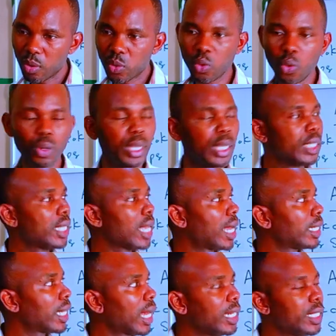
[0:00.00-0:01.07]
So in the
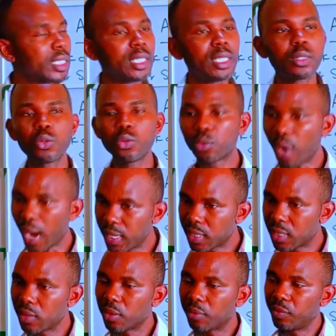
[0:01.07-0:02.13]
analytical
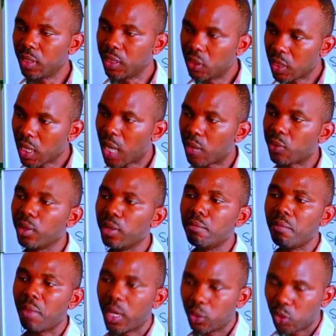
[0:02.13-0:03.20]
writing of the GRE
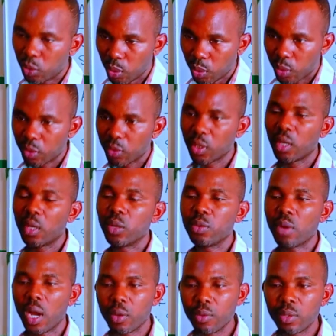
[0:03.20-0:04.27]
measure,
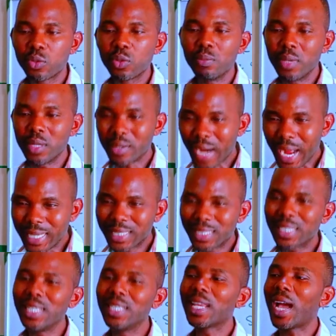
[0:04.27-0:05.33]
you are going to be
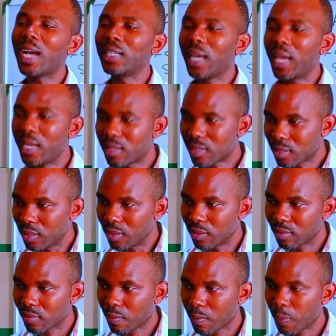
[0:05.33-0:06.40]
writing an
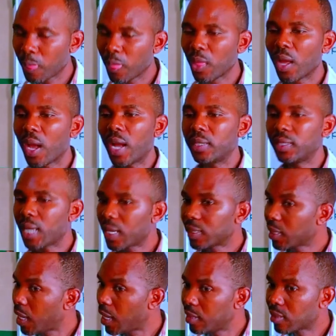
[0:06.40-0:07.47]
essay. And
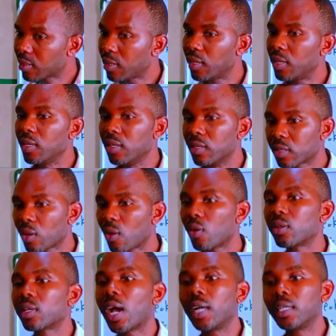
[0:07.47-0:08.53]
that essay is
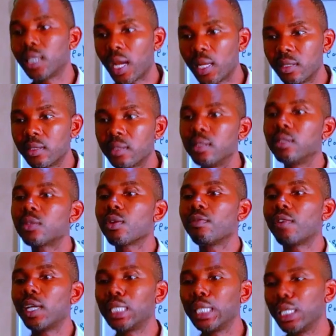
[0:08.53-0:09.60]
called analysis
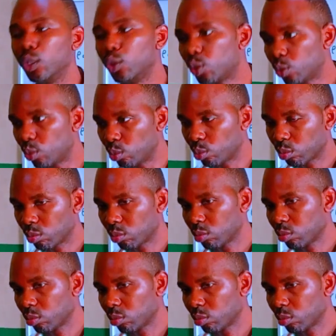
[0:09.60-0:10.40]
of an issue.